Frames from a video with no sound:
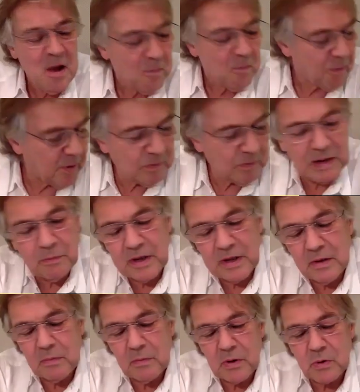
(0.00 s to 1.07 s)
Well,
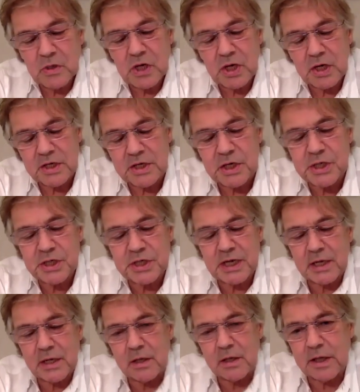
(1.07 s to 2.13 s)
we ought to just
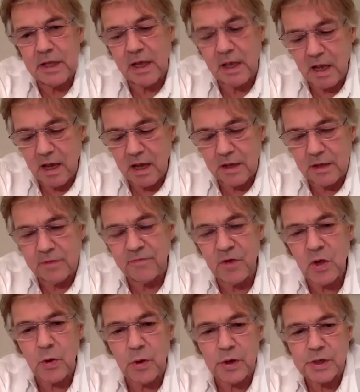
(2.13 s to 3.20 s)
tell the
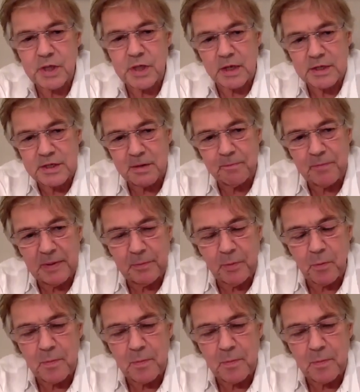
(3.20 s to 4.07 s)
viewers that some people